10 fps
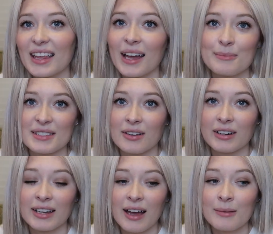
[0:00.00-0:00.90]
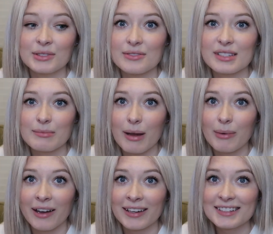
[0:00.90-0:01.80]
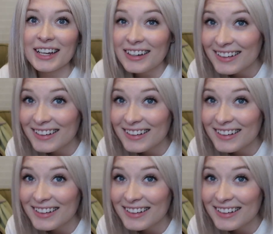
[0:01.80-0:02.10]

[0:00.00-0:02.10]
I'm sorry, I'm losing my mind.